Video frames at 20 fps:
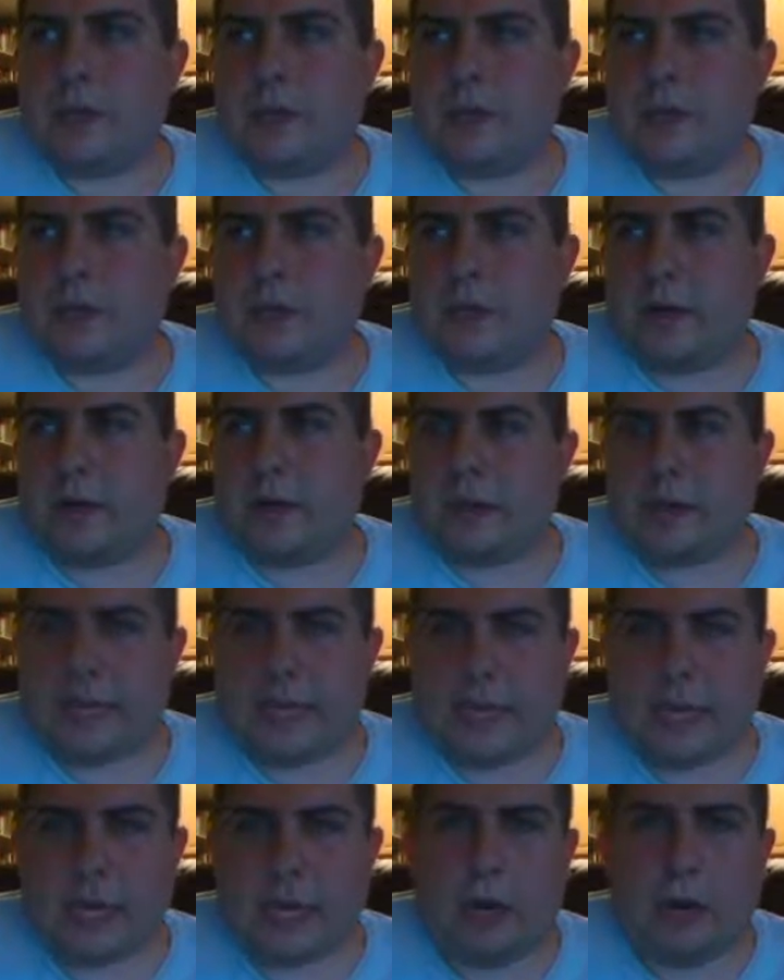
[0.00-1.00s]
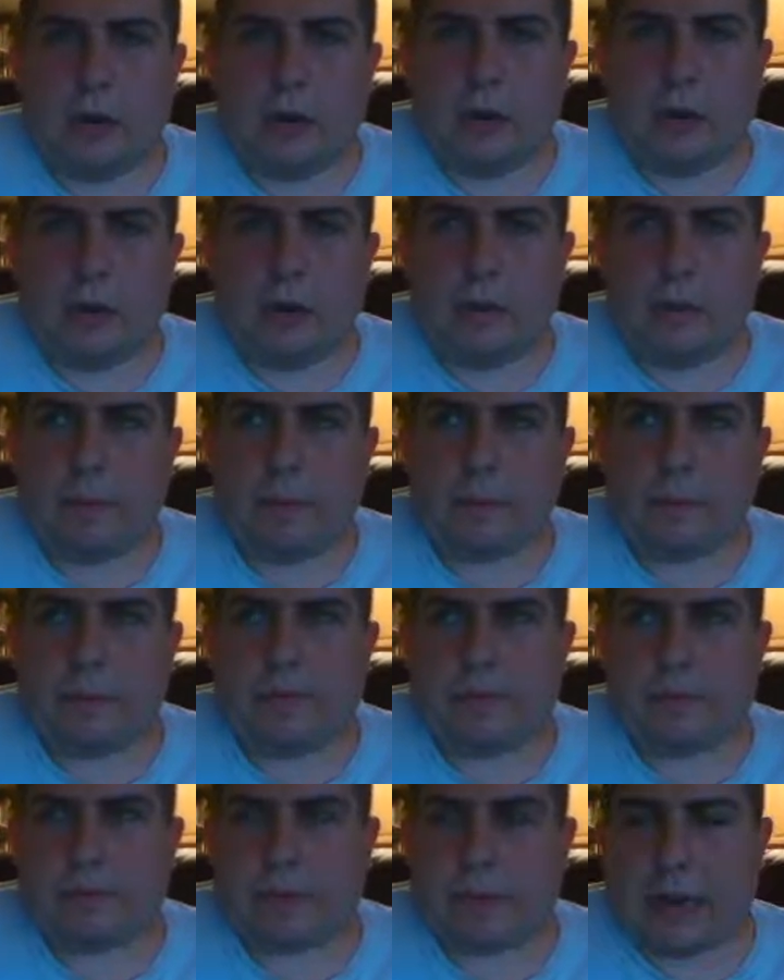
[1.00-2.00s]
you start to think, oh well,
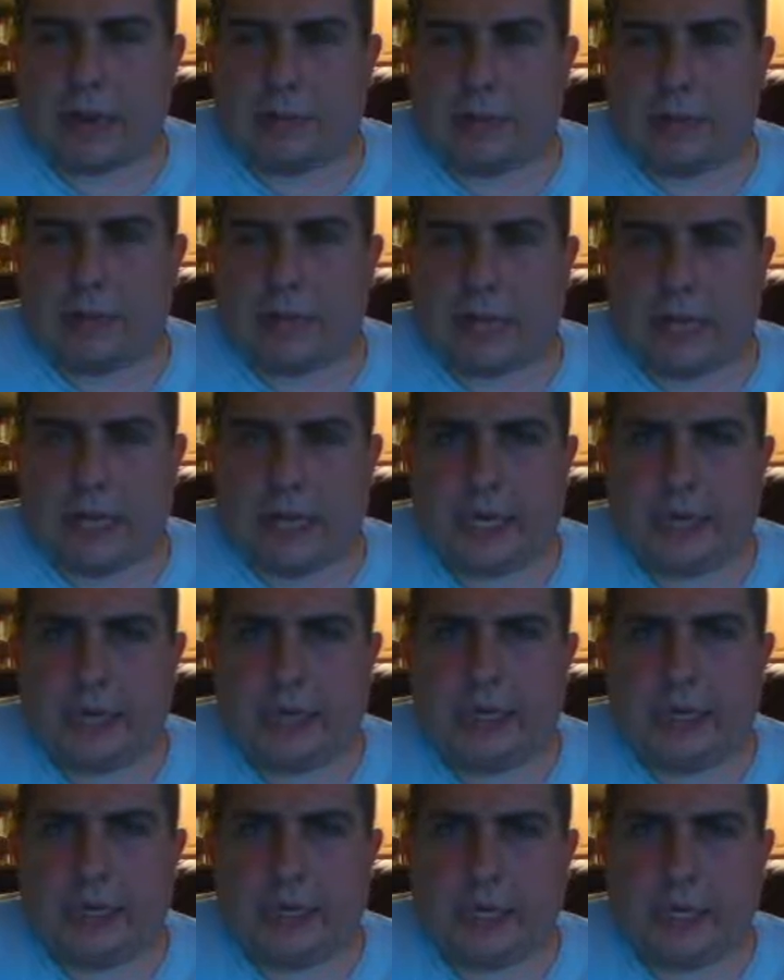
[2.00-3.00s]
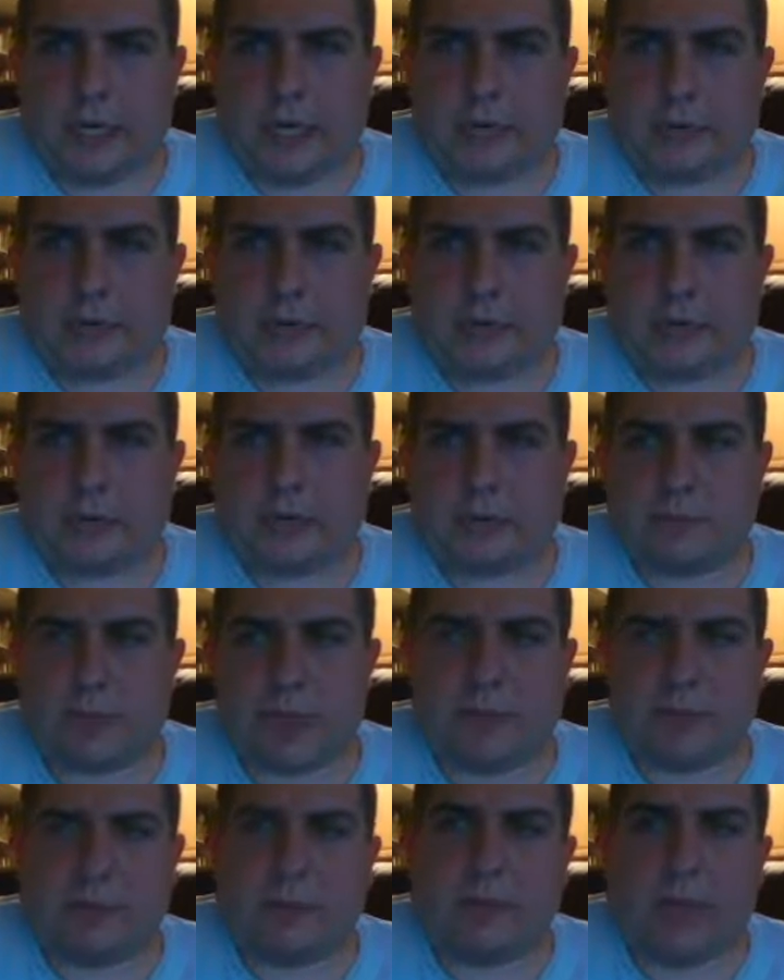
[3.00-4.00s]
it's probably you know Chris
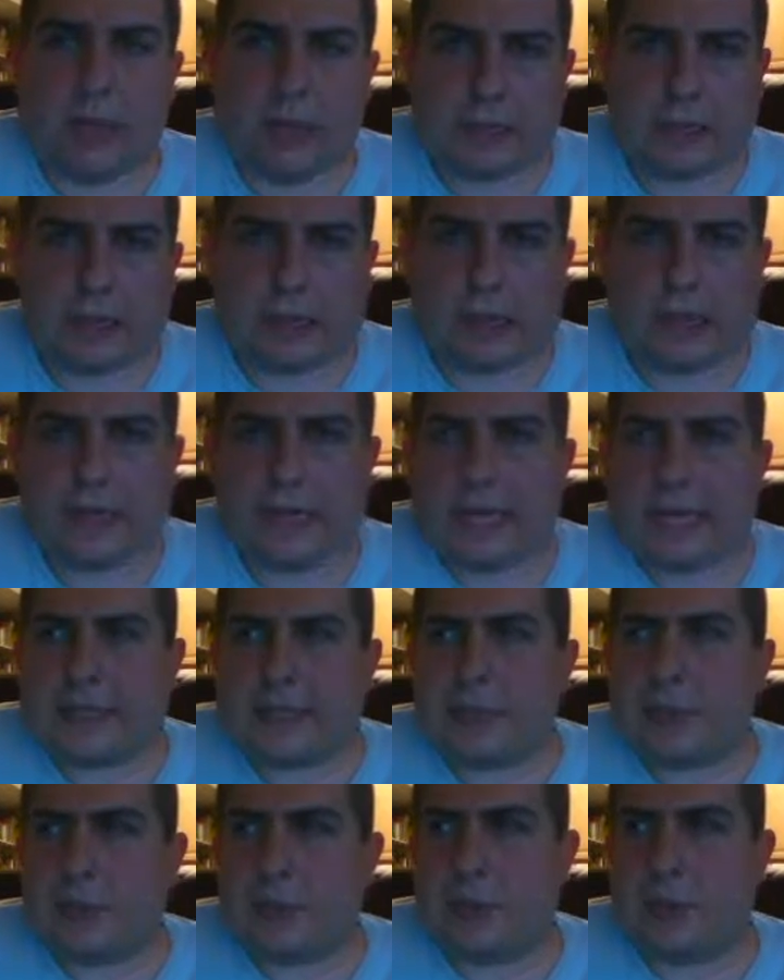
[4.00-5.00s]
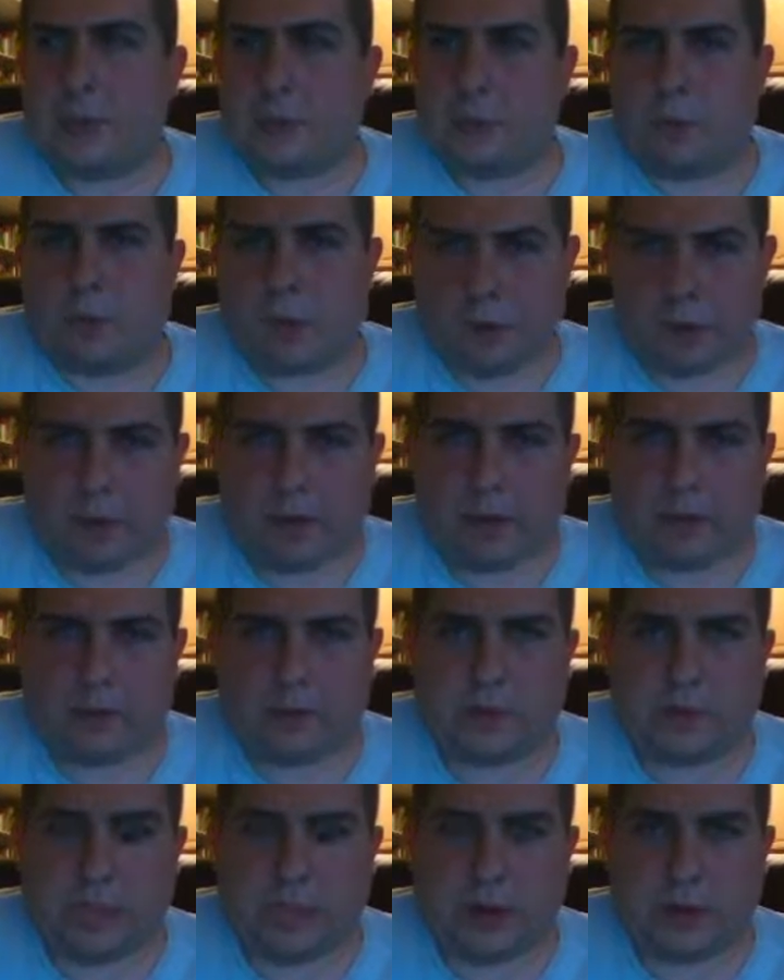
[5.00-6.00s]
Pratt's father, and that's who Kurt
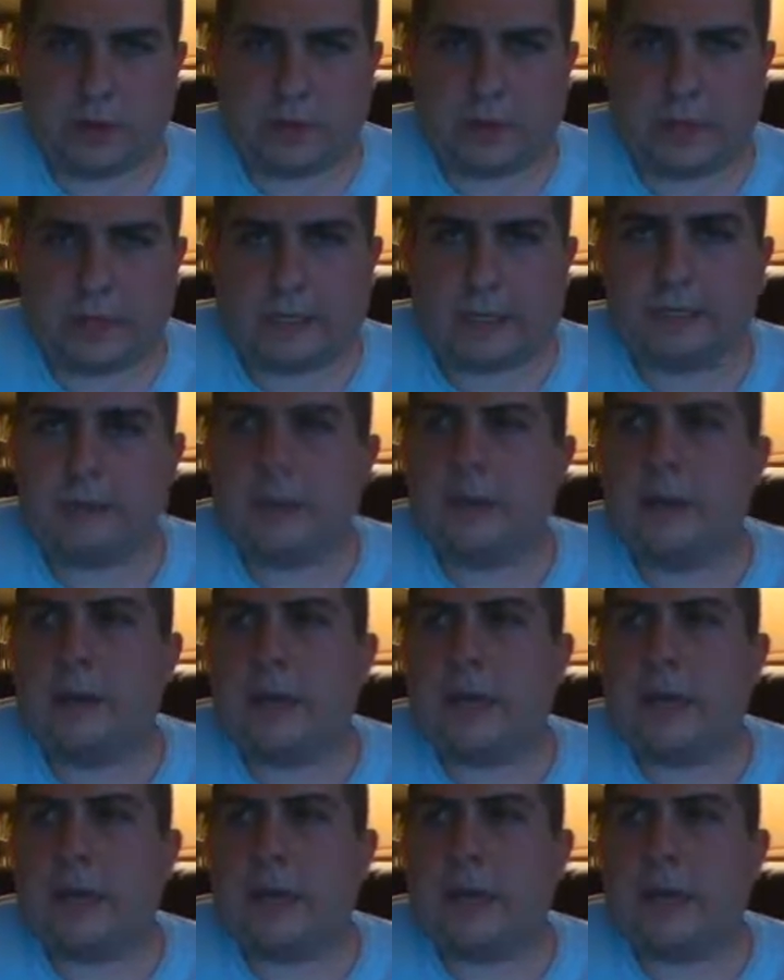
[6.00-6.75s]
Russell's character is.